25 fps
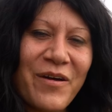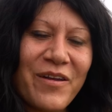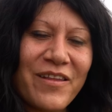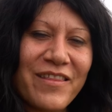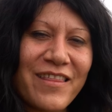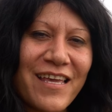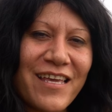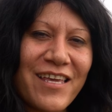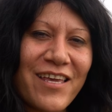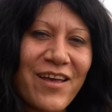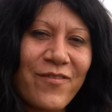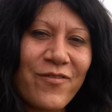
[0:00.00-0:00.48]
want to
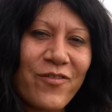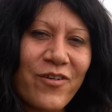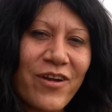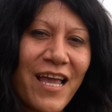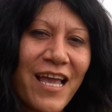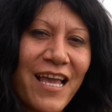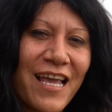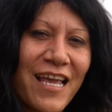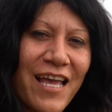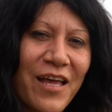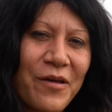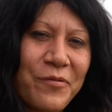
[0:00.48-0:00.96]
thank y'all for
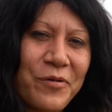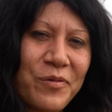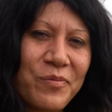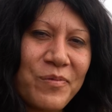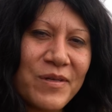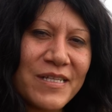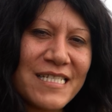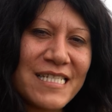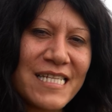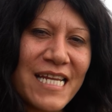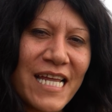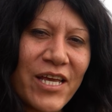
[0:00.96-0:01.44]
hanging out with
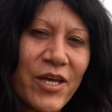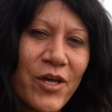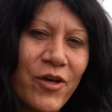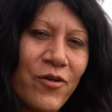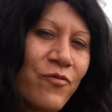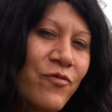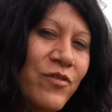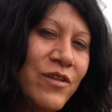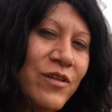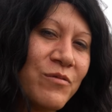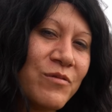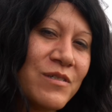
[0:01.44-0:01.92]
me today.
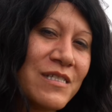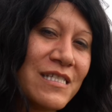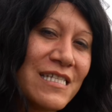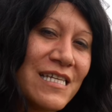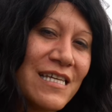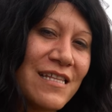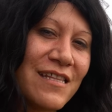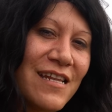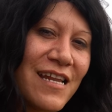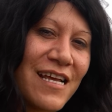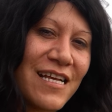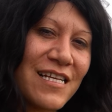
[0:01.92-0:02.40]
Hopefully, we'll see you
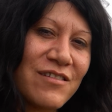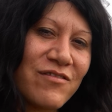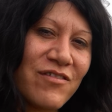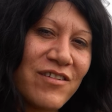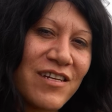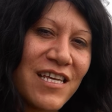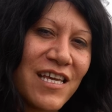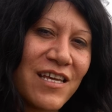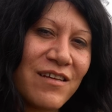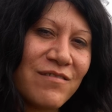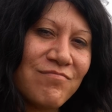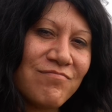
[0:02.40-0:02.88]
in the next
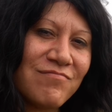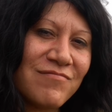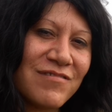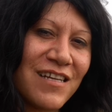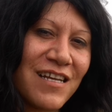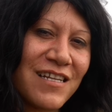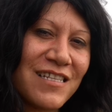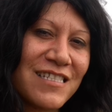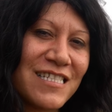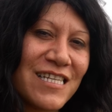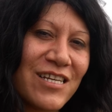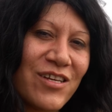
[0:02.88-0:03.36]
video.
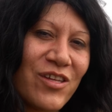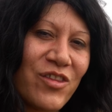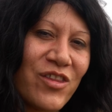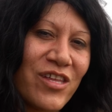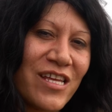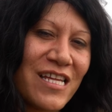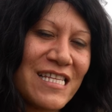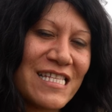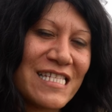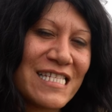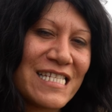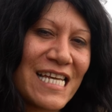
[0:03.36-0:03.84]
Until
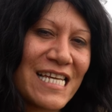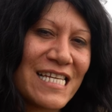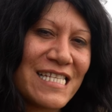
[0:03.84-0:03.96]
then, stay